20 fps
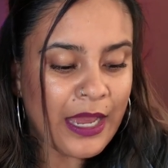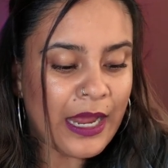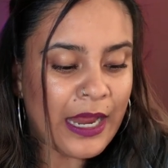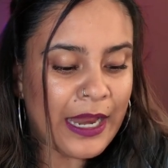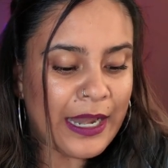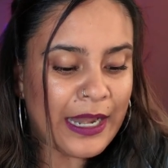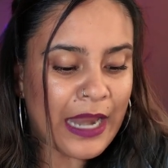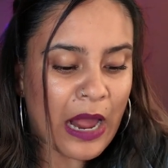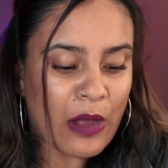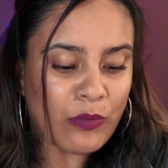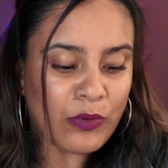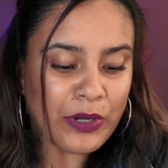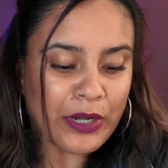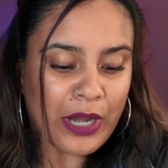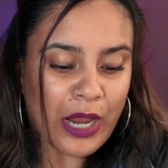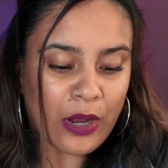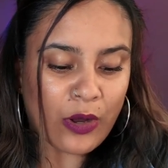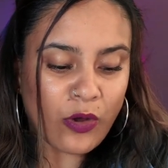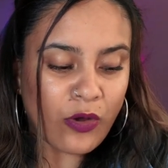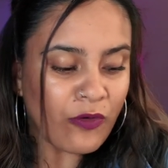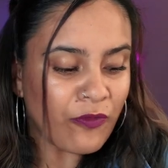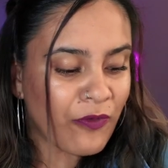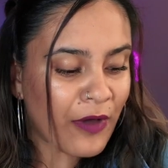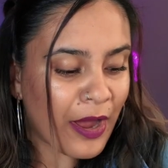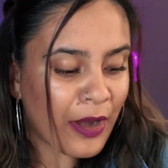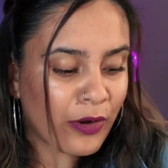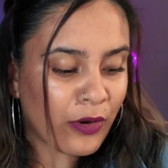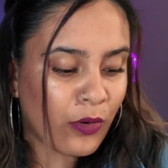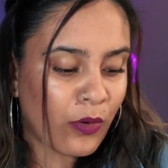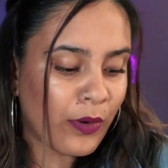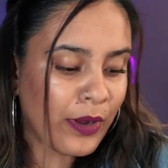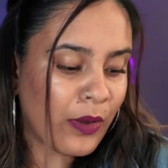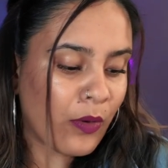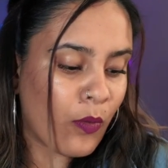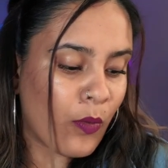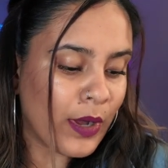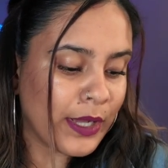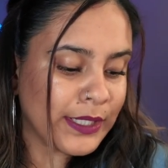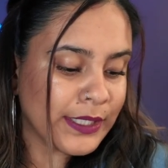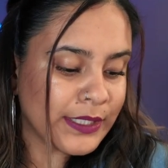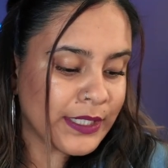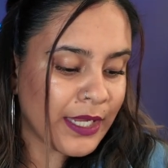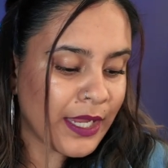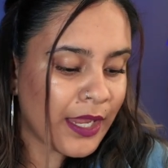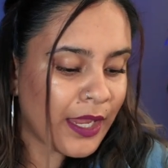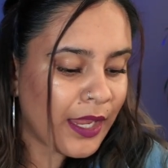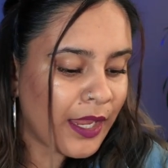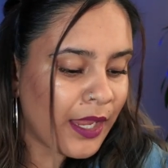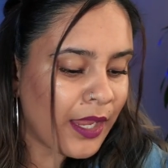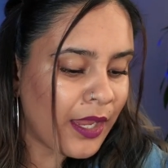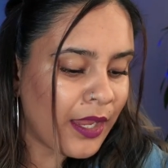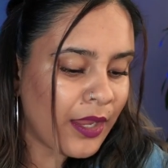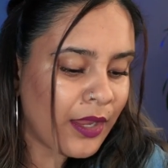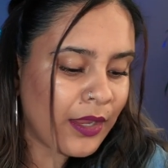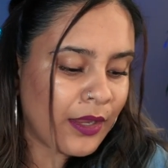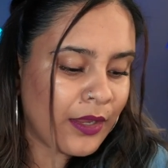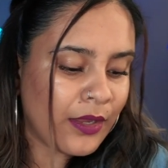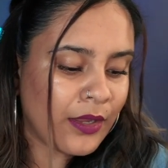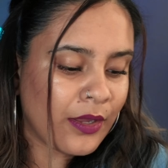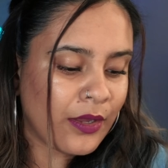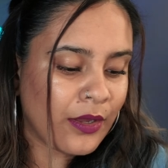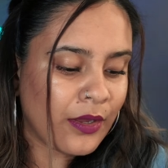And I will not go viral in one day,